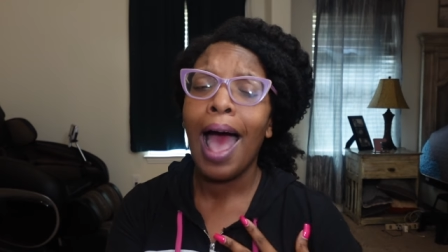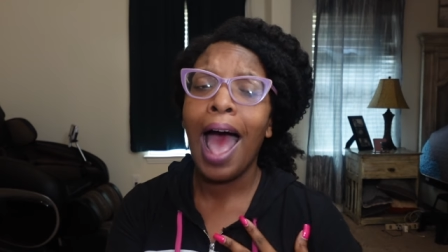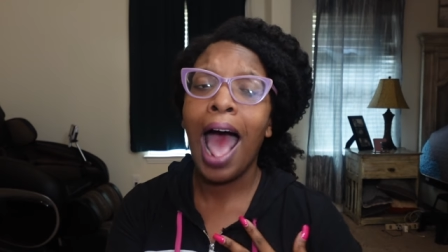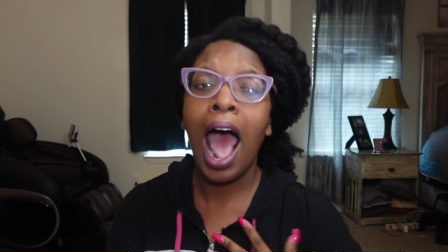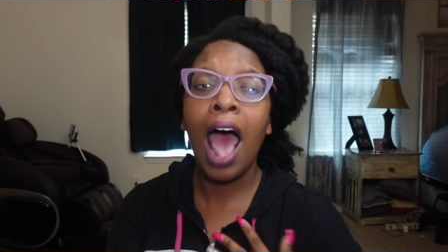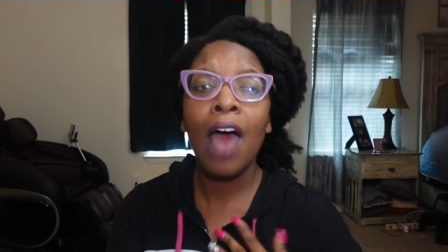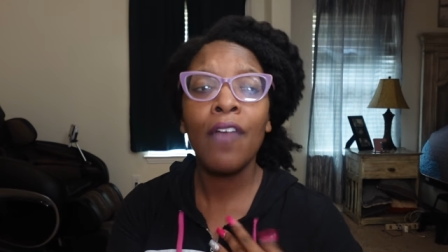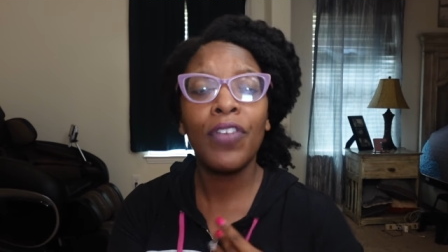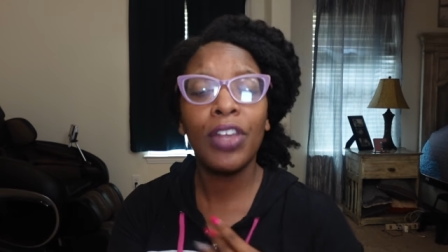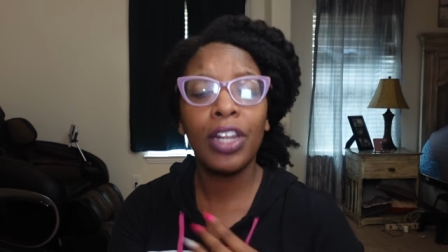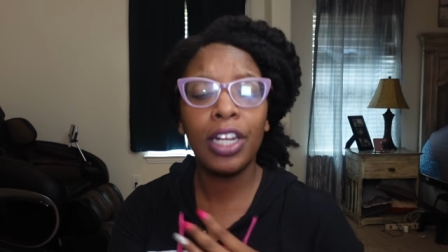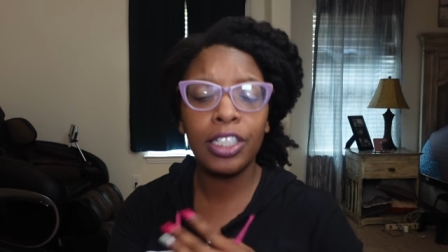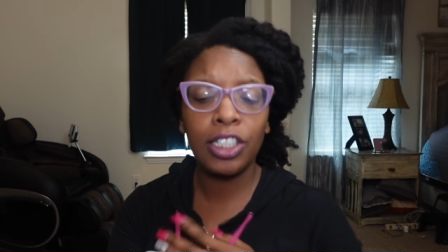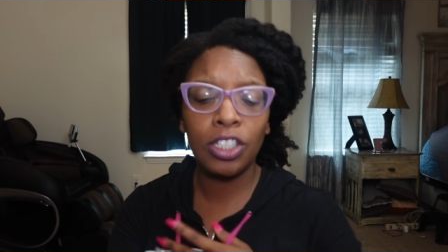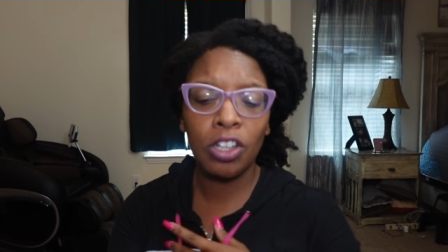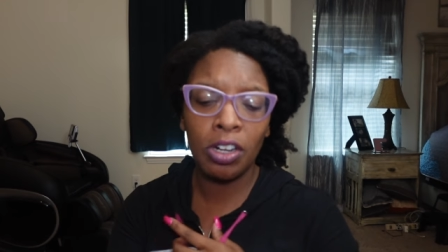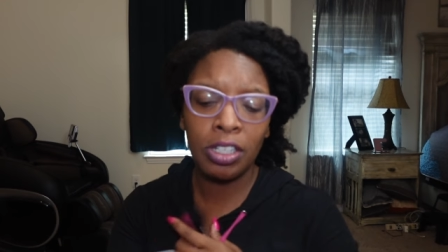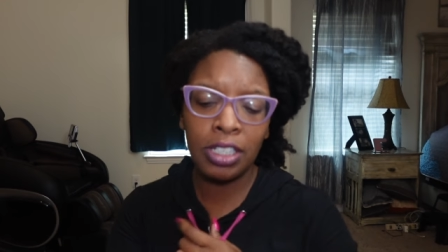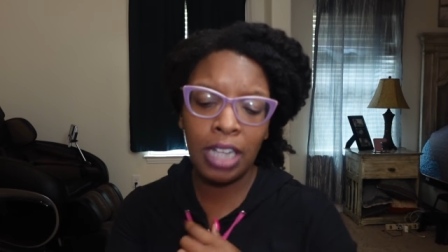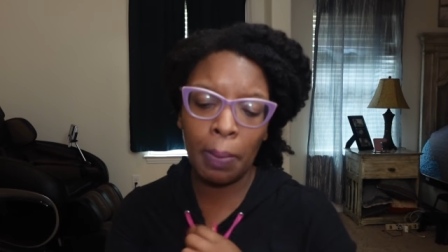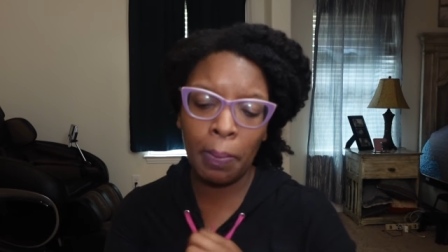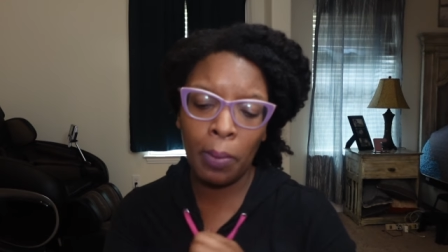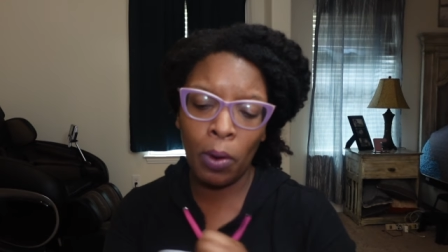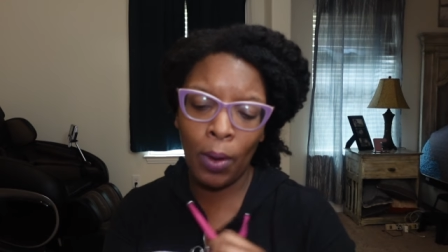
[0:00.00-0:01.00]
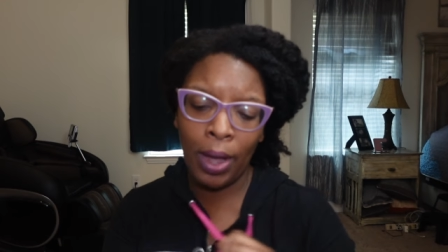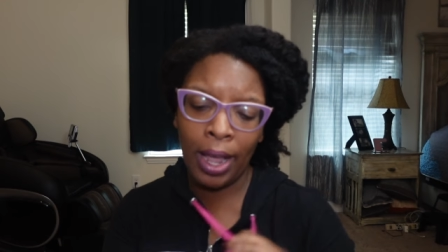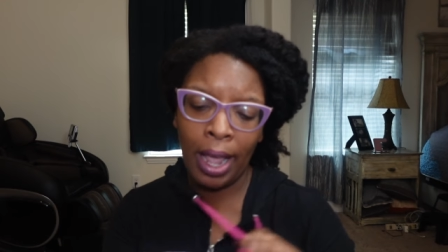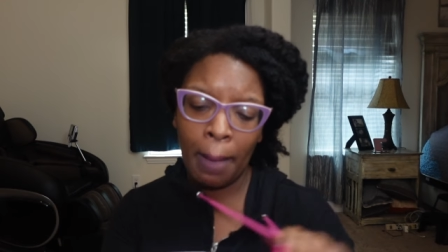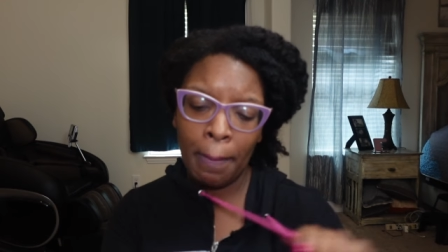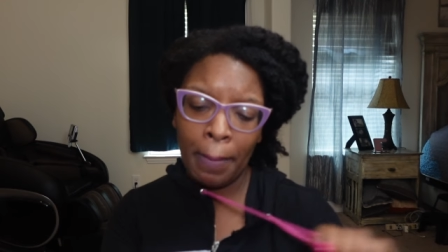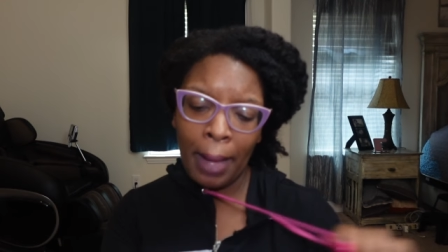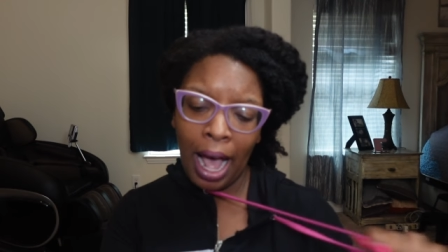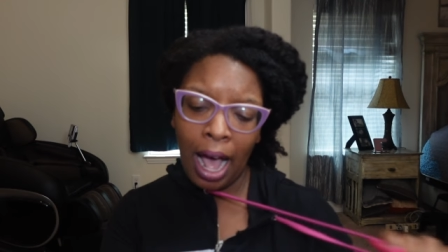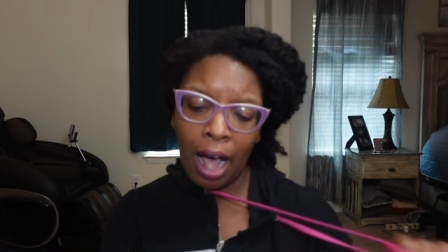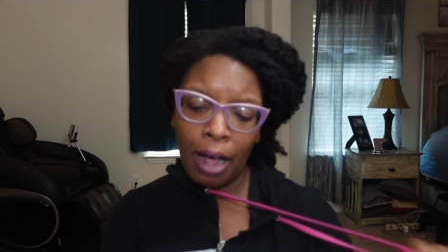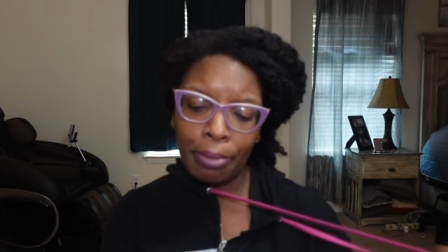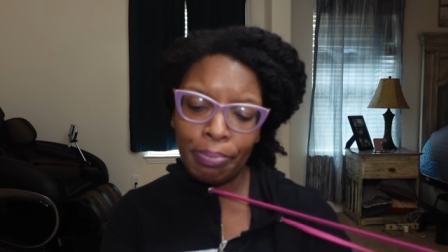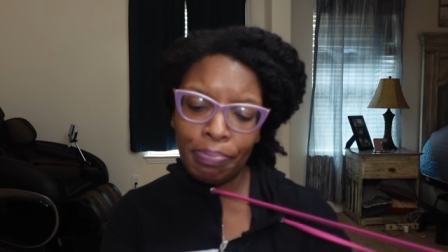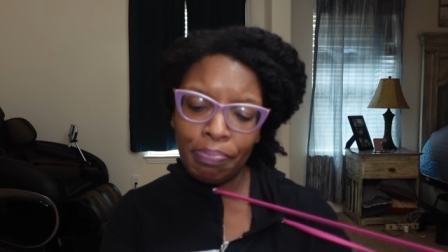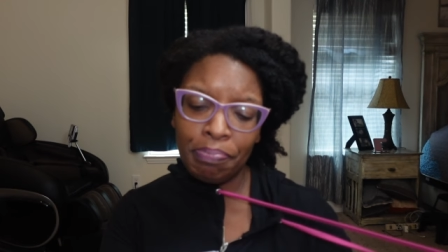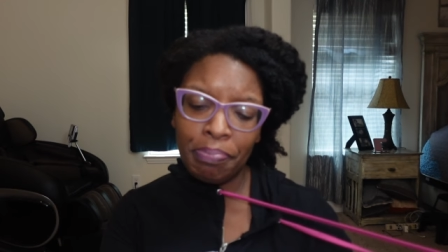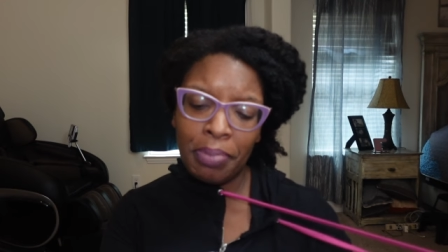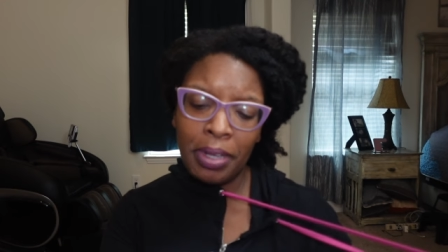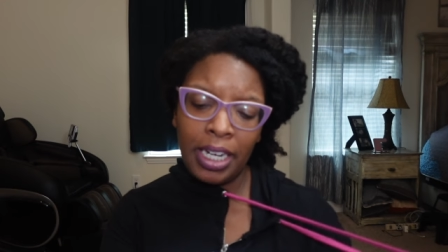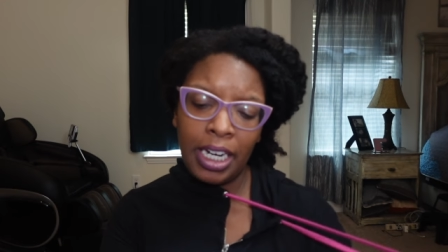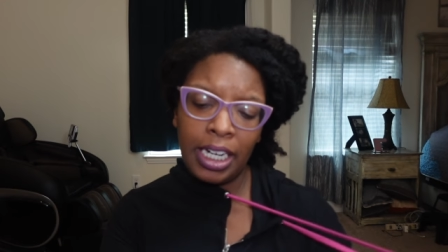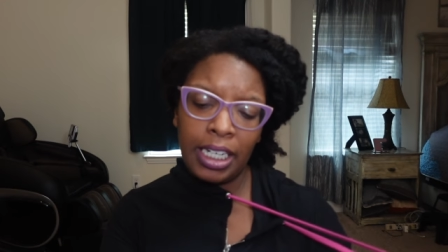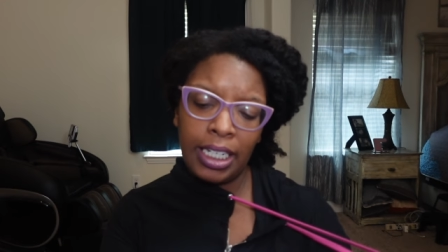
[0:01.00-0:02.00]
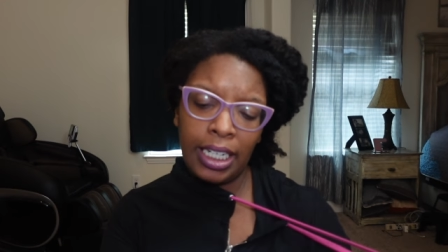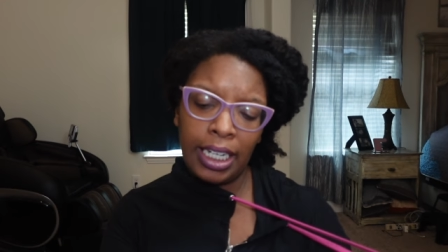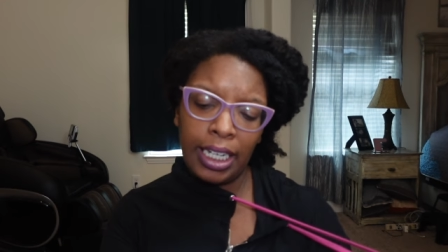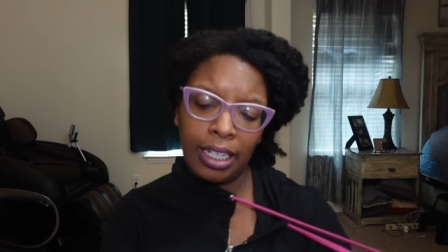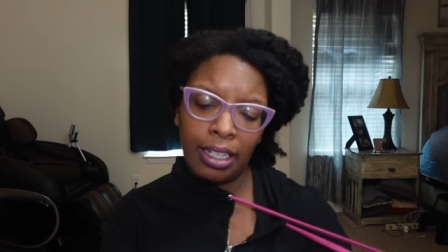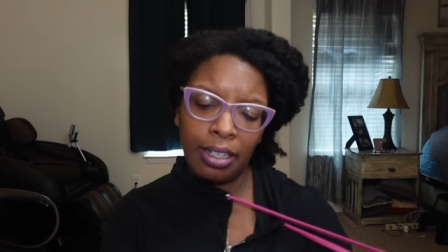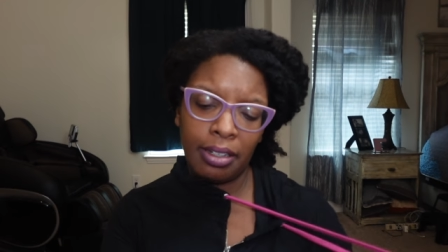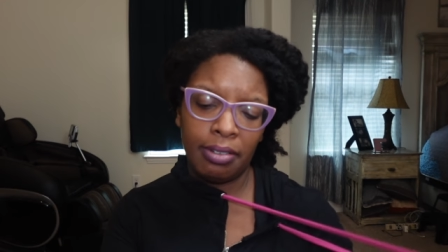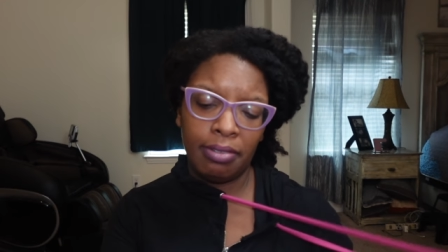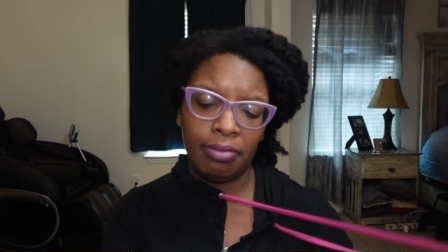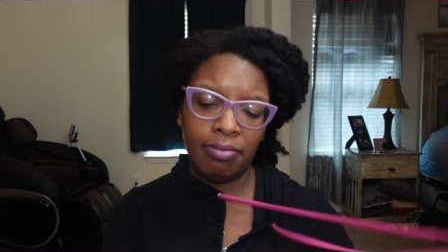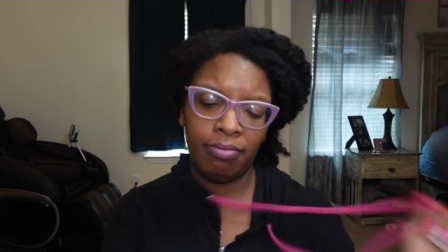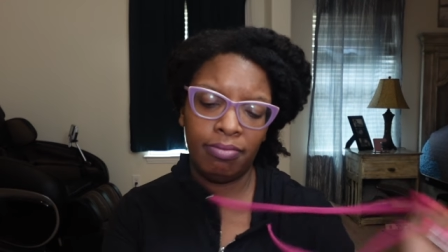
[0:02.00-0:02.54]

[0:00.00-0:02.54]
i feel a certain type of way about benedict